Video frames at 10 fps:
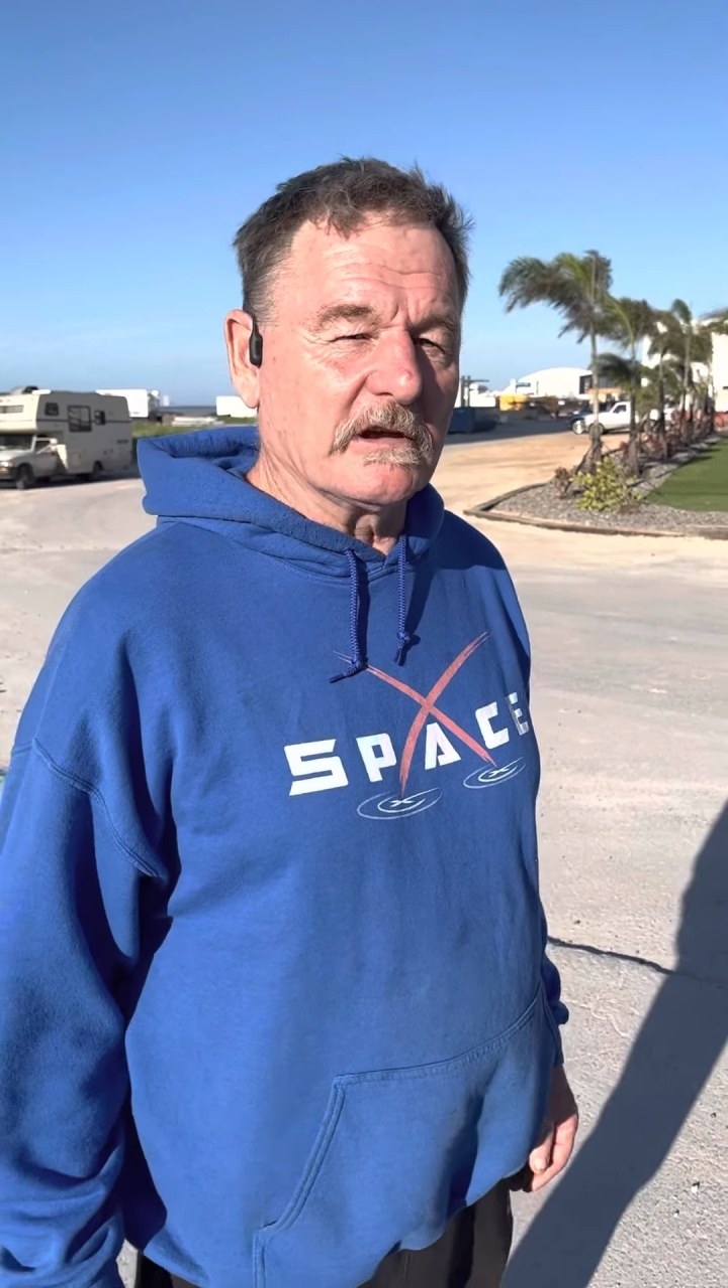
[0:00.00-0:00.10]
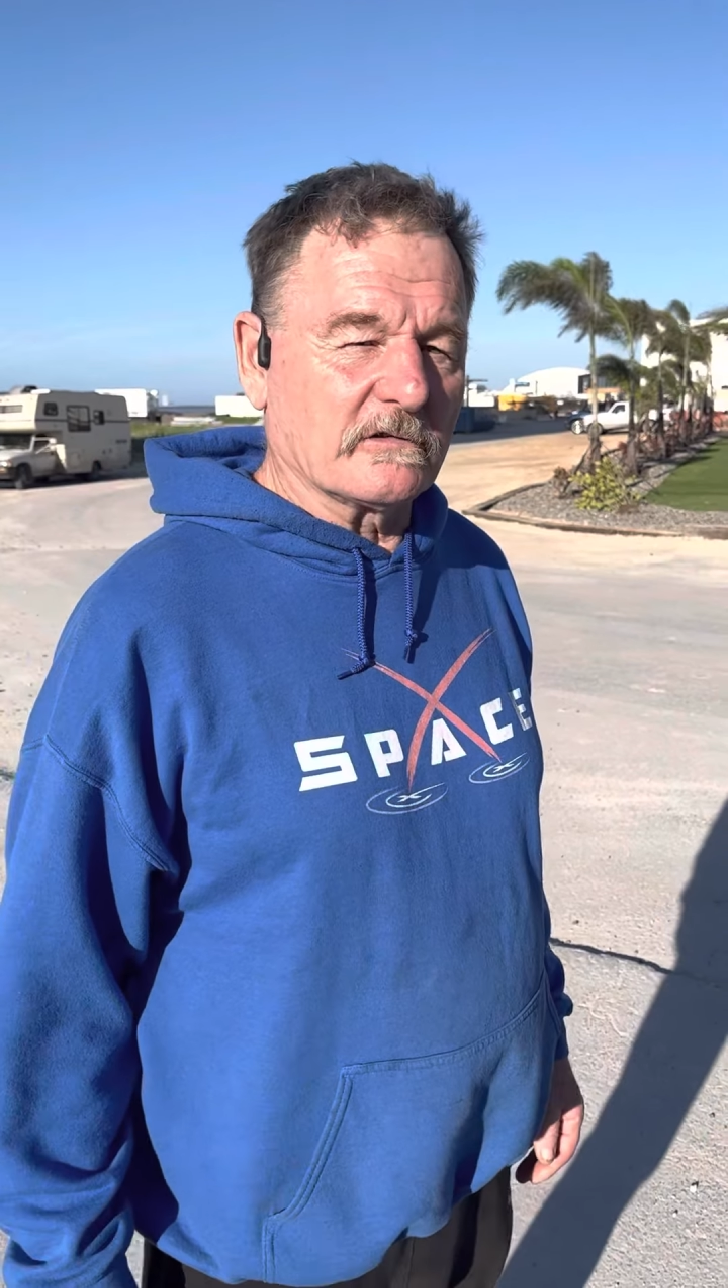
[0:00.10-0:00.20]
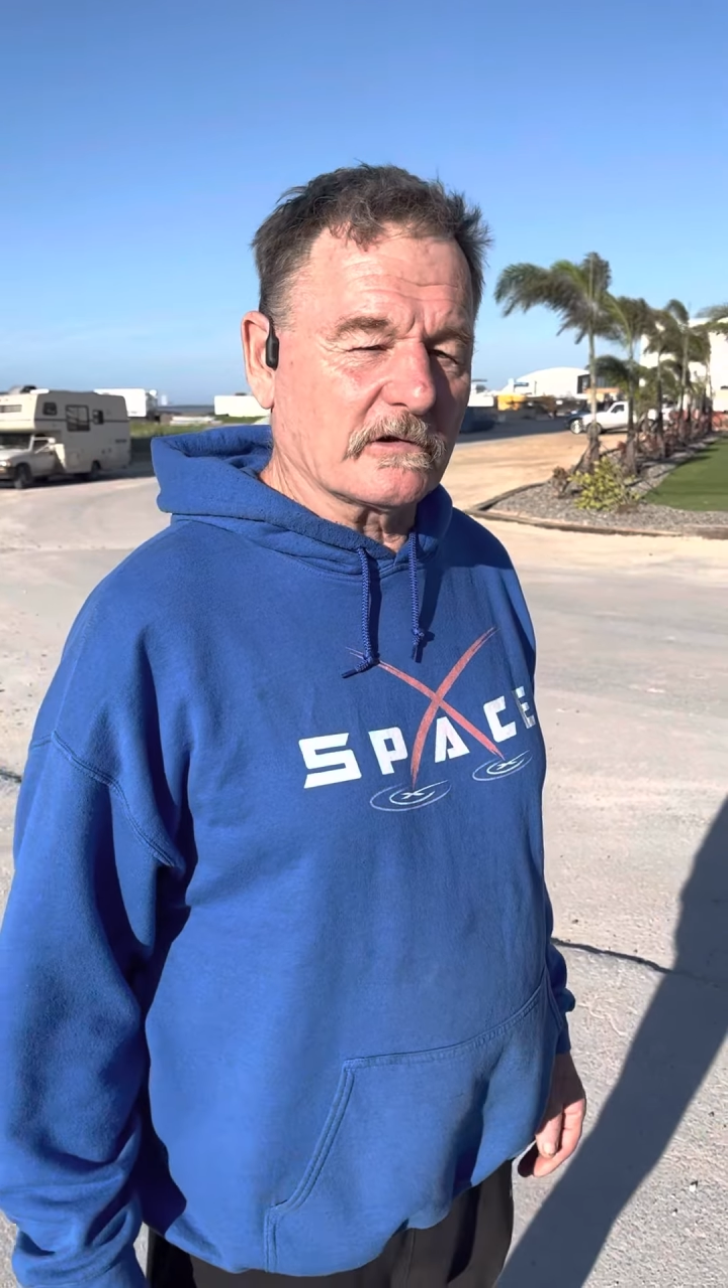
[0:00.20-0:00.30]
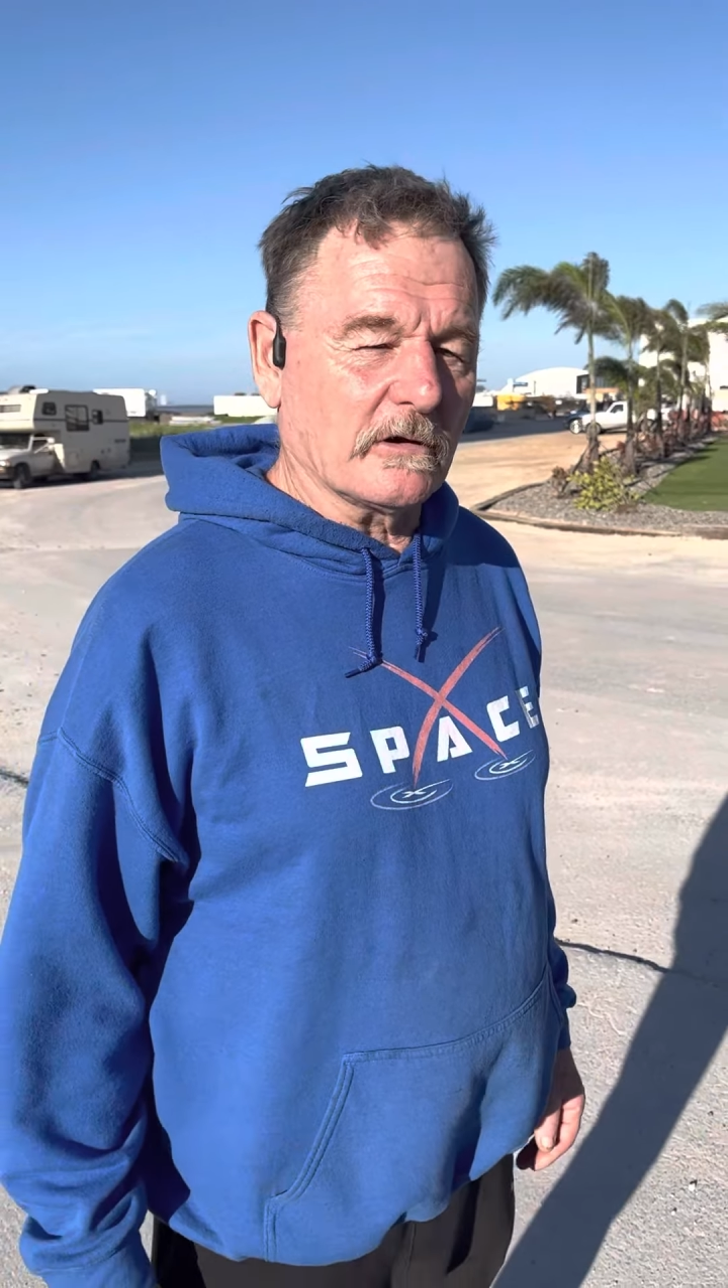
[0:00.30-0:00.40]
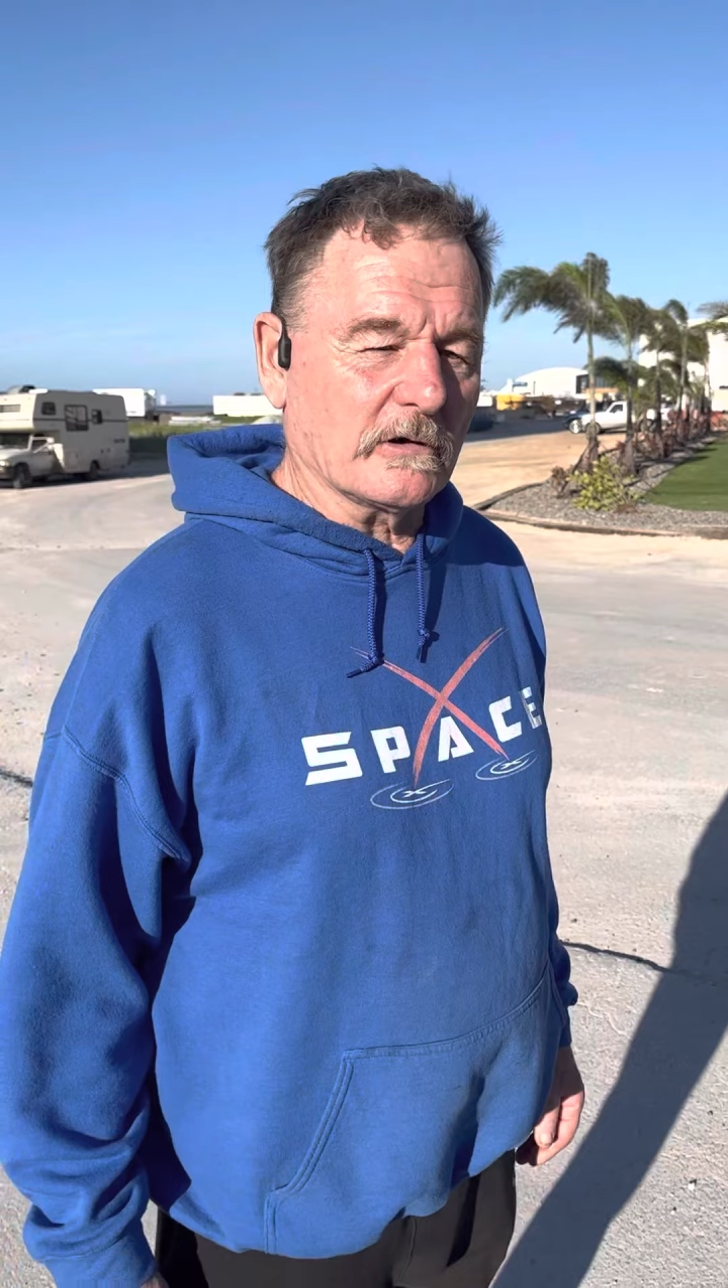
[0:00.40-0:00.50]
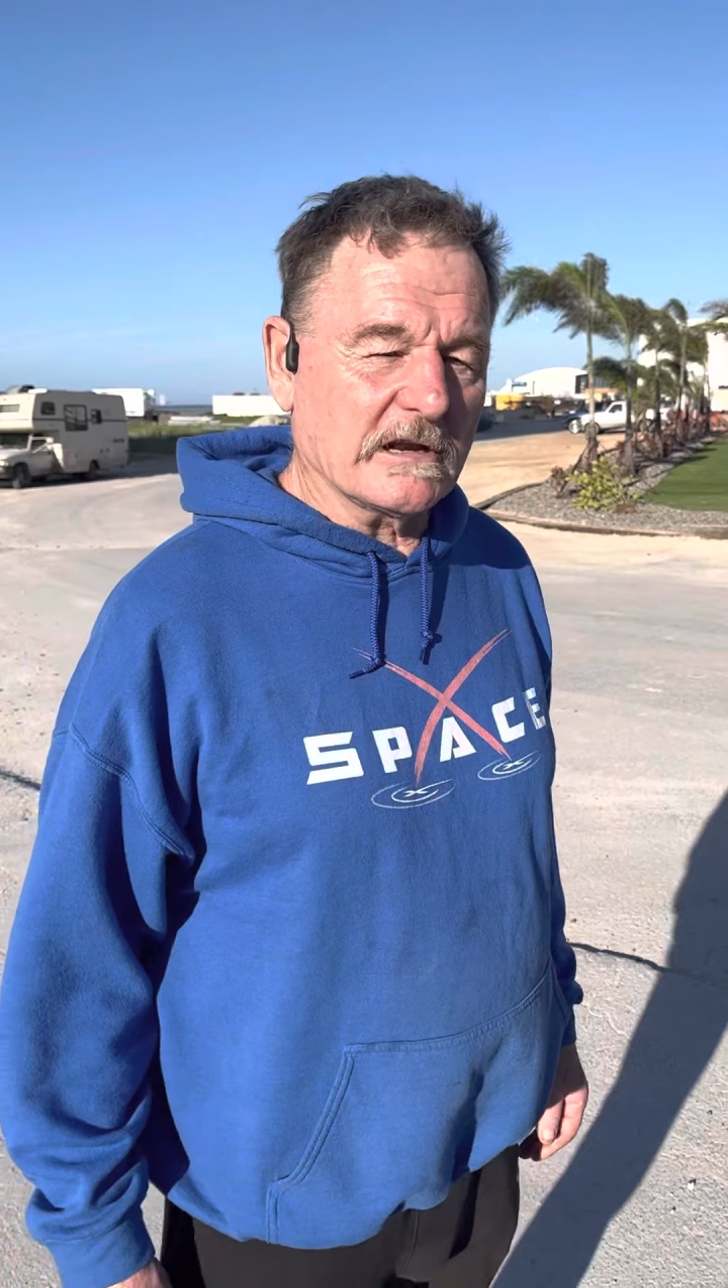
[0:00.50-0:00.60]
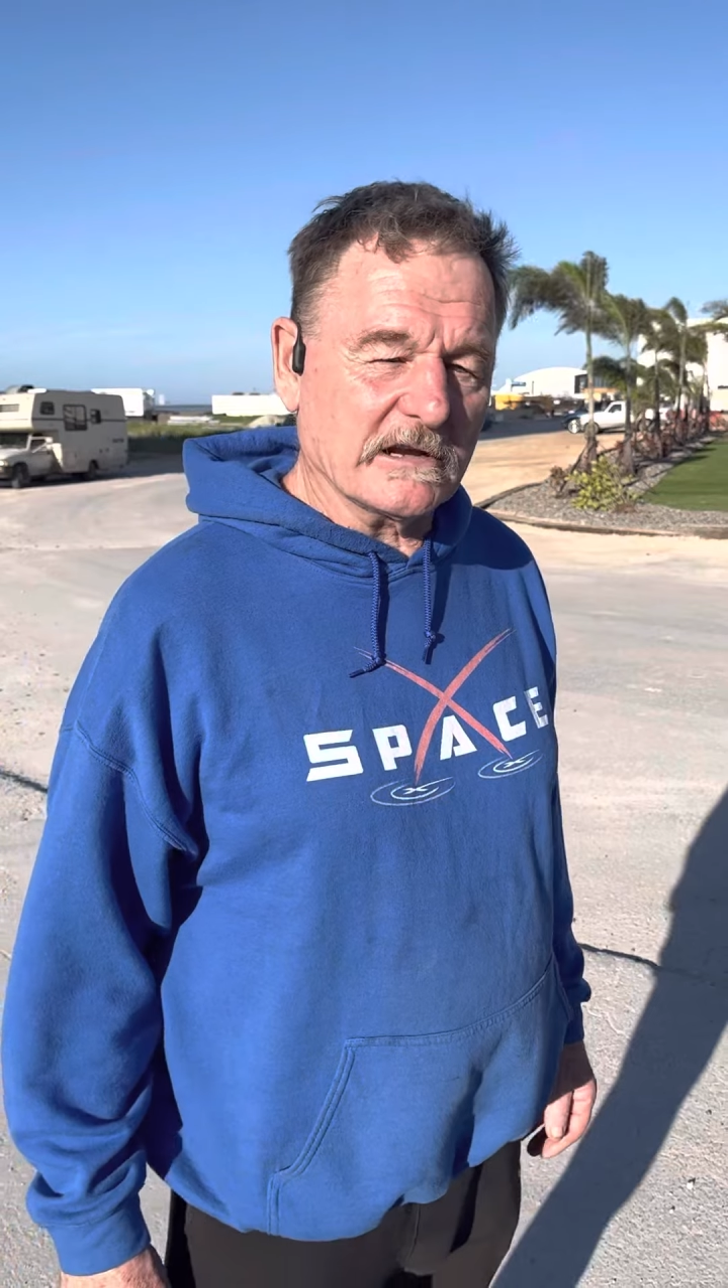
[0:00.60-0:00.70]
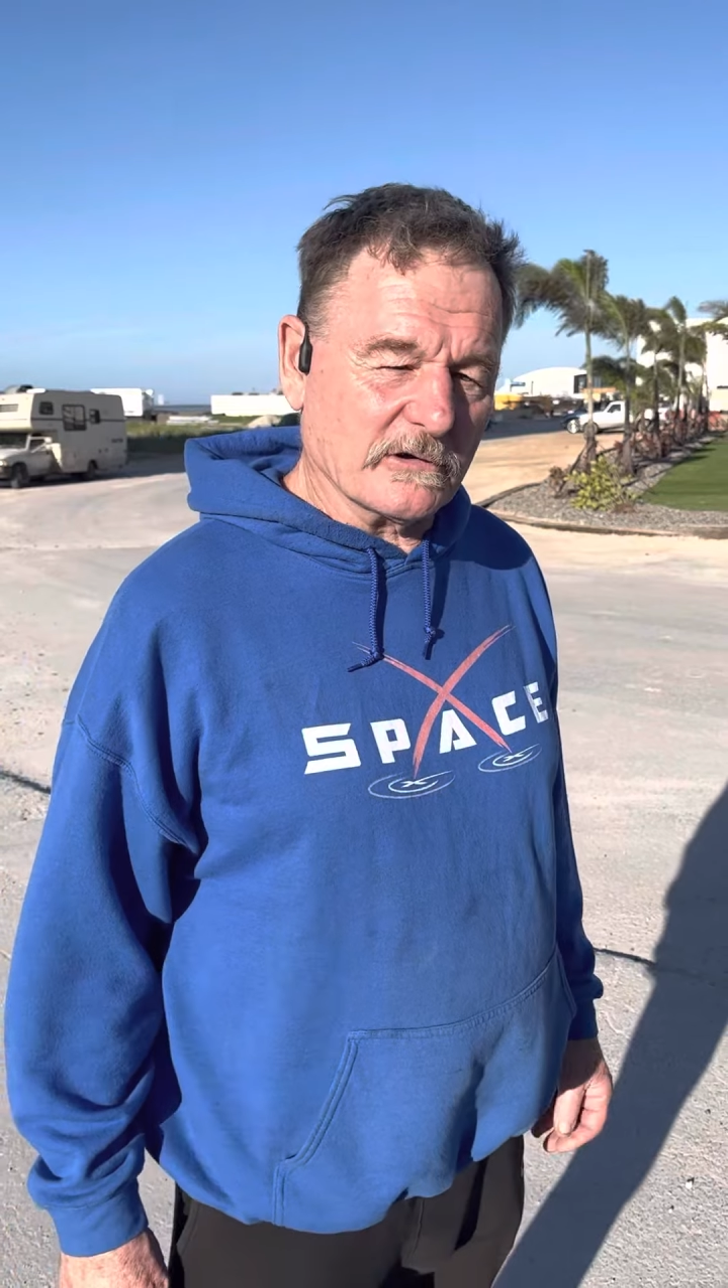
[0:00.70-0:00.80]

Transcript: So any of